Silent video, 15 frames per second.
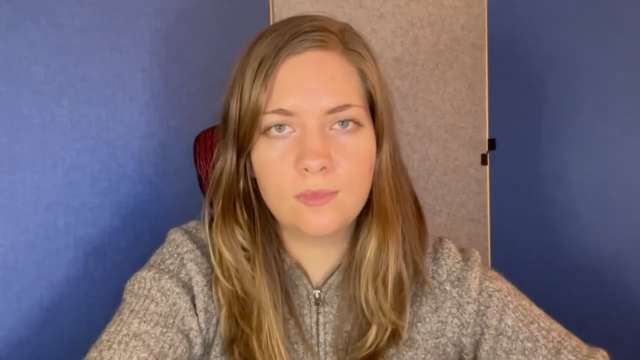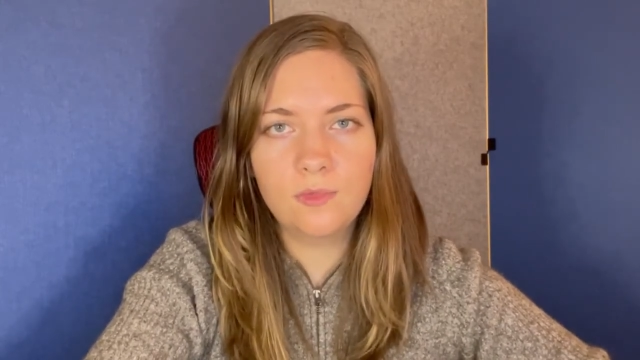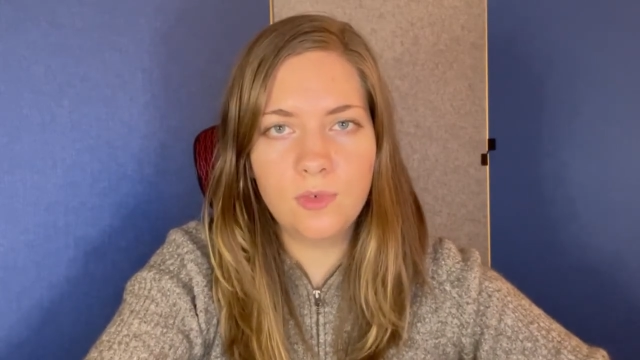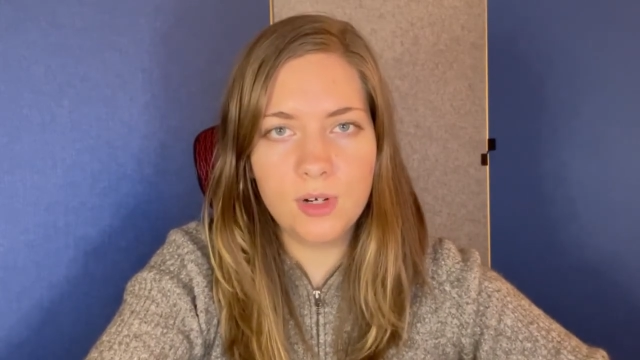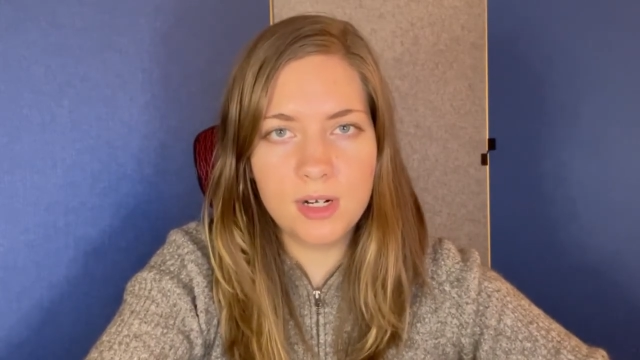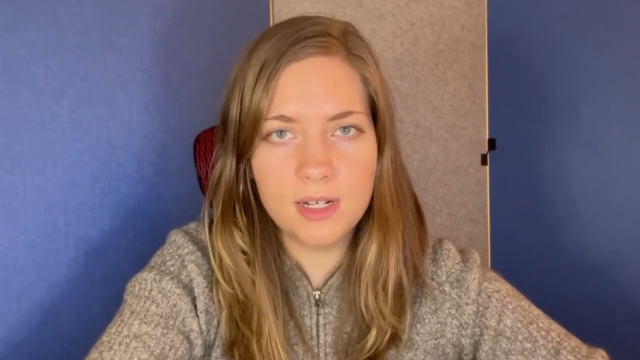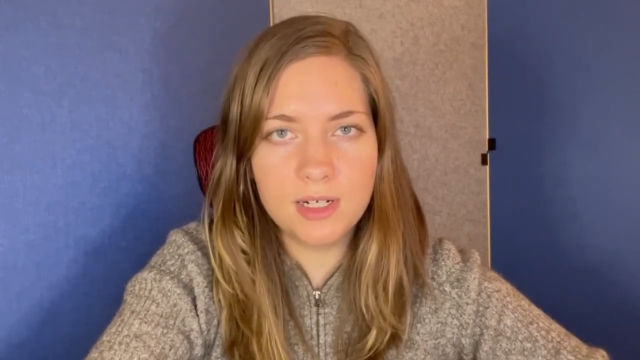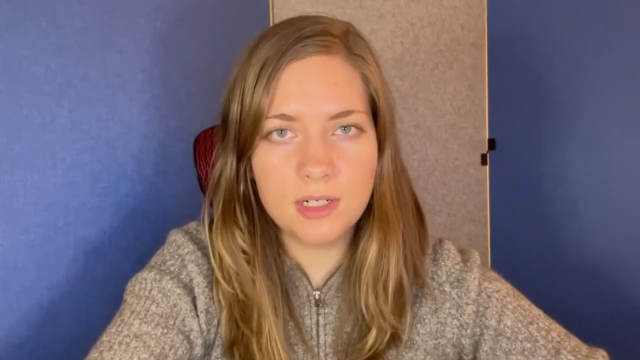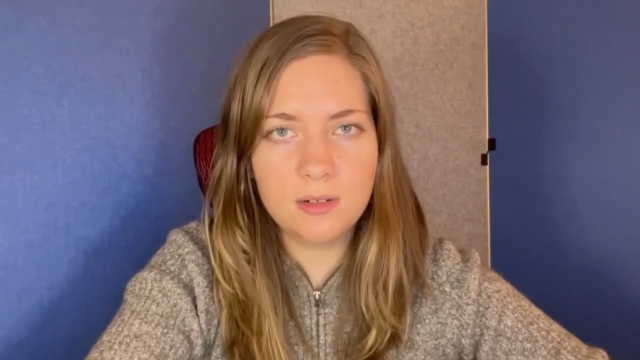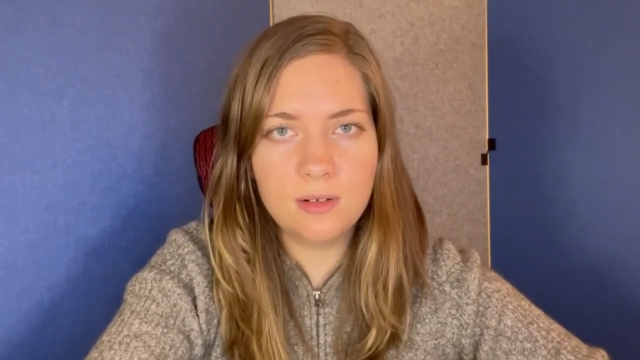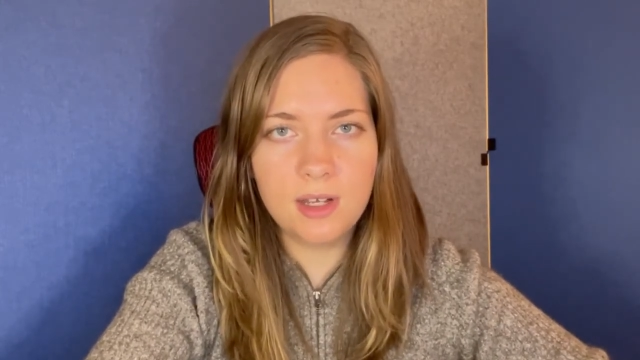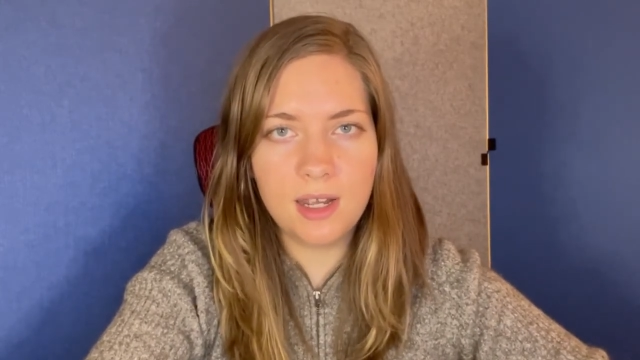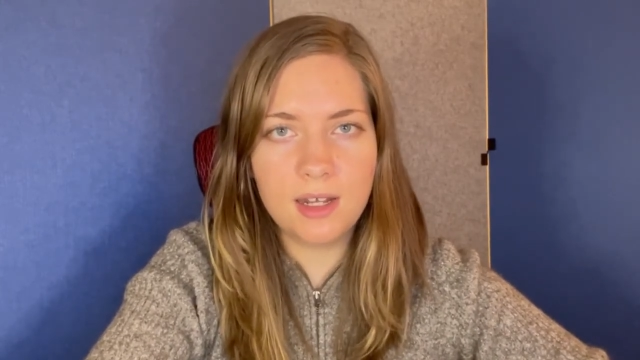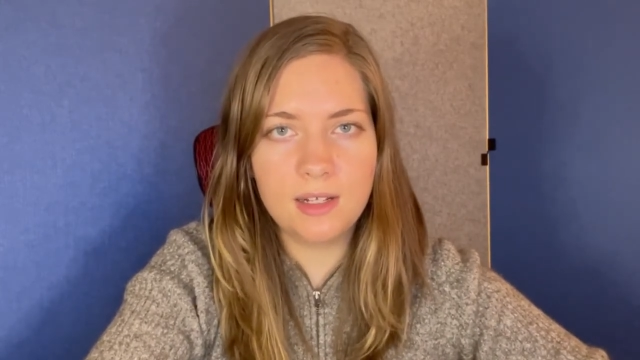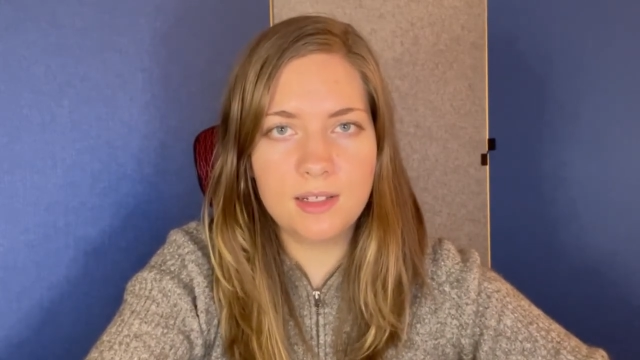For additional
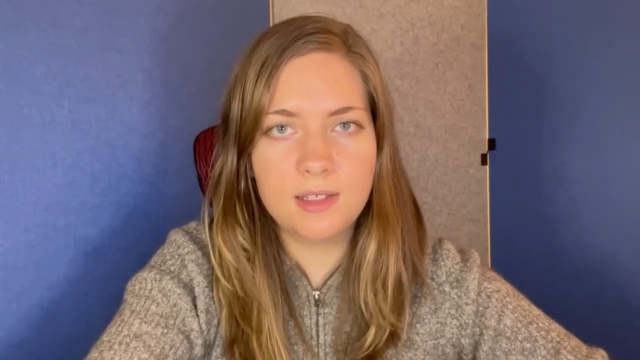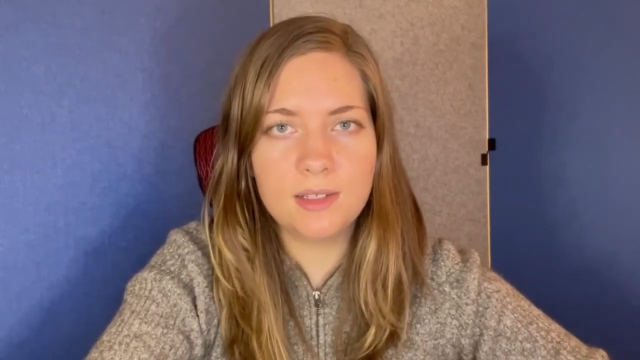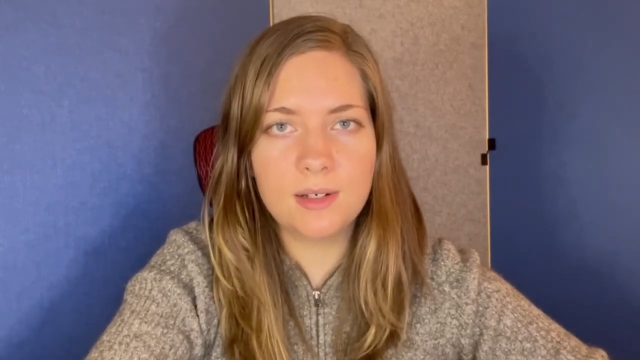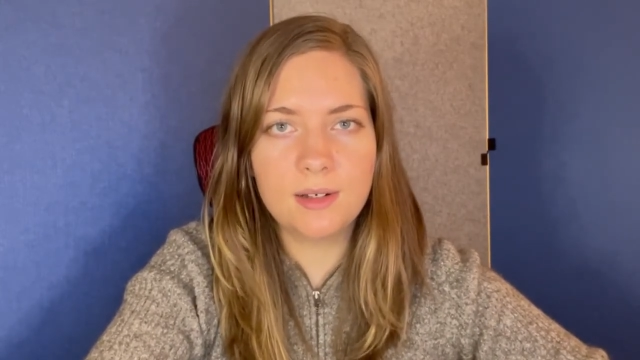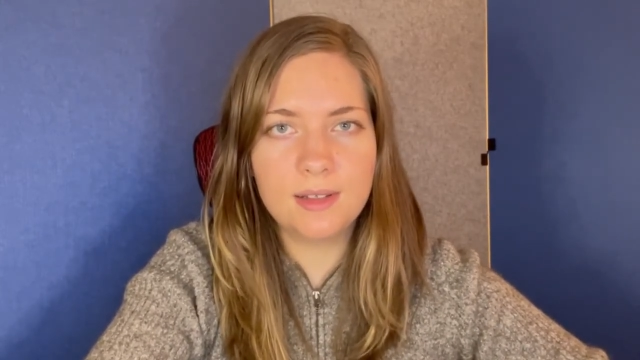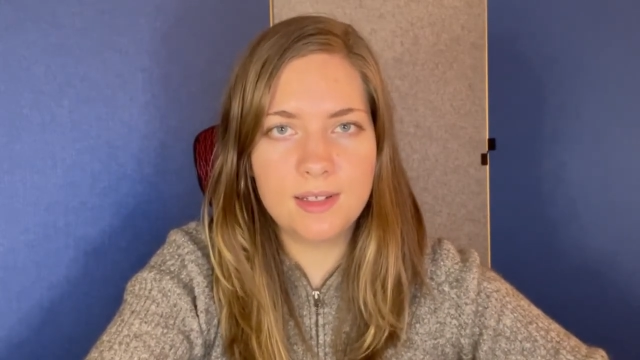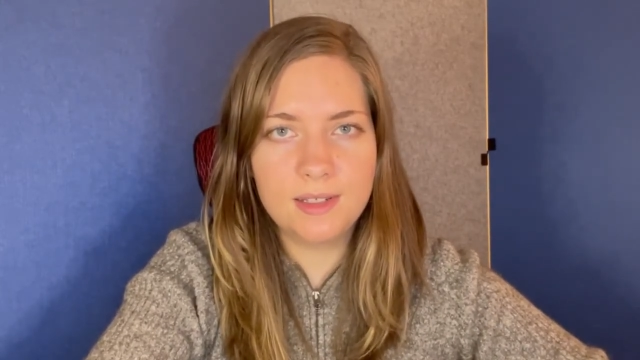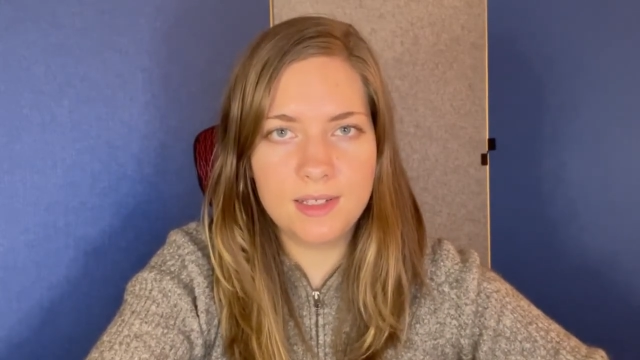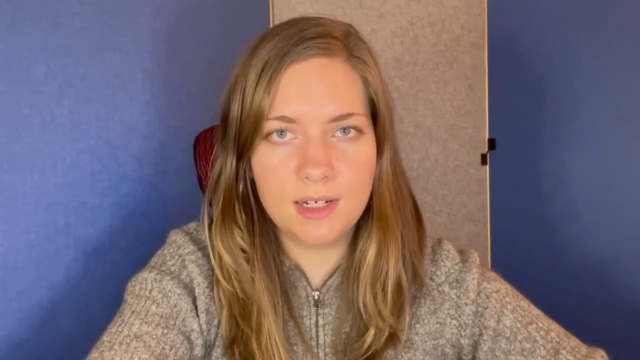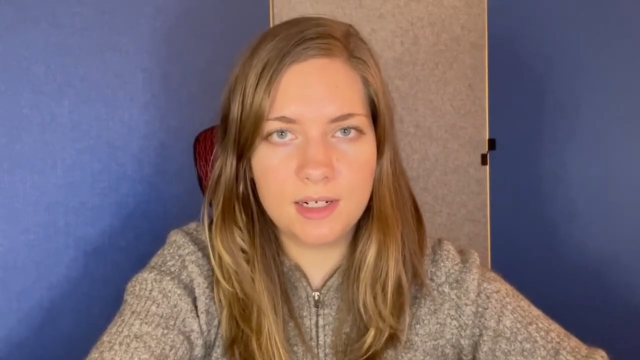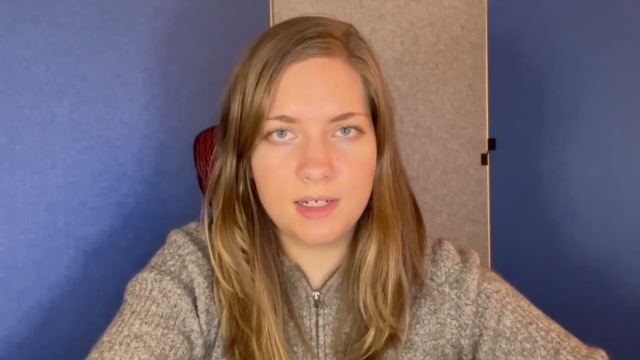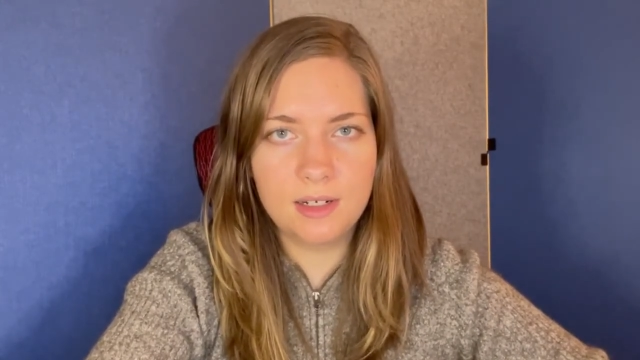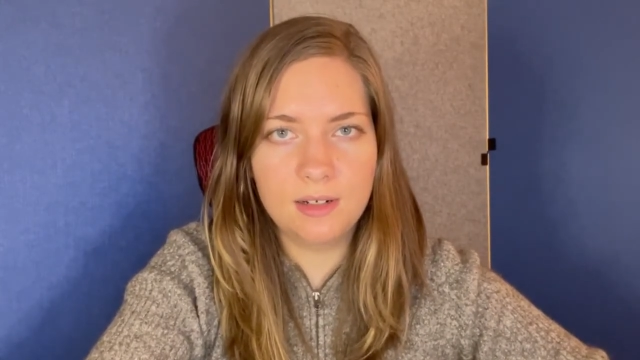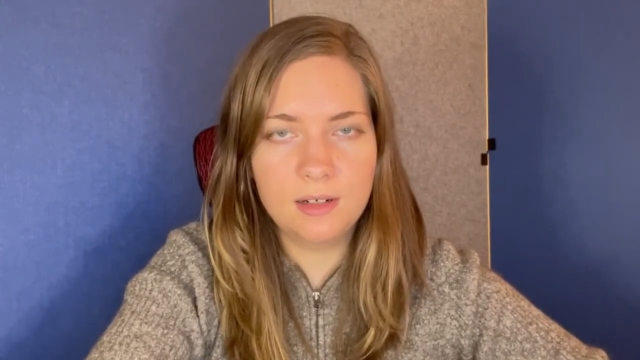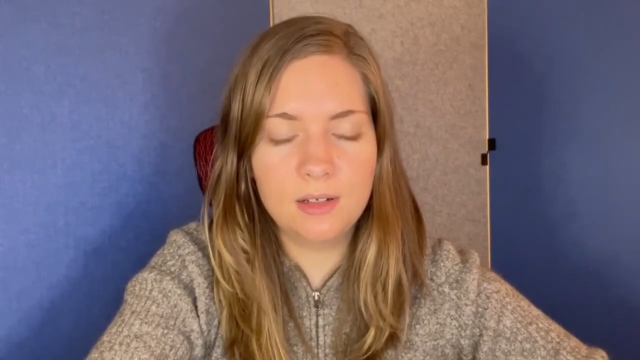guidance on this
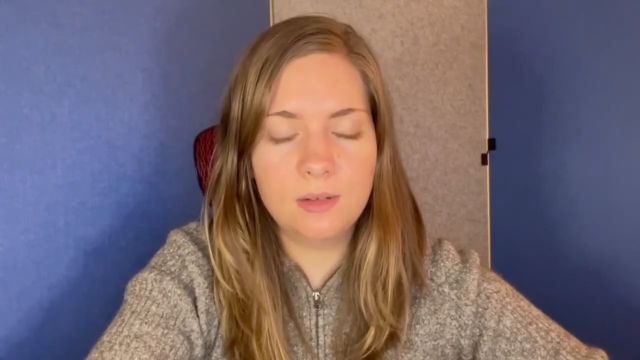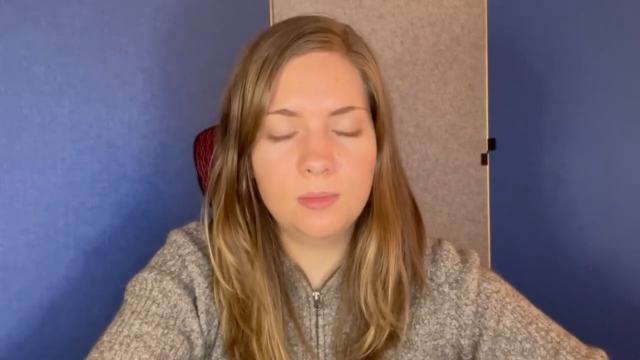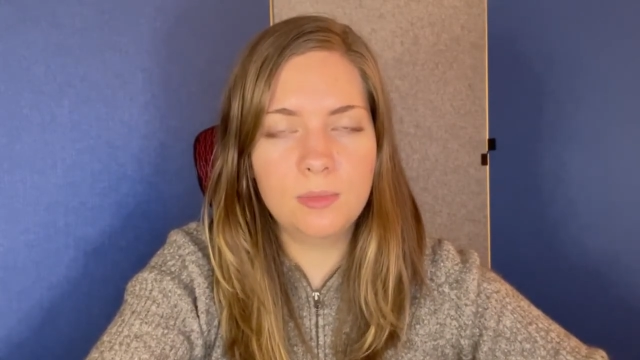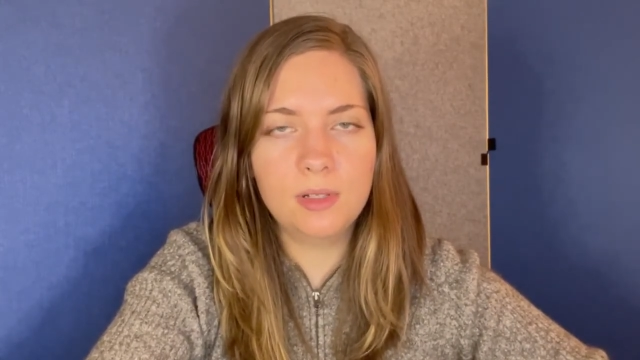section,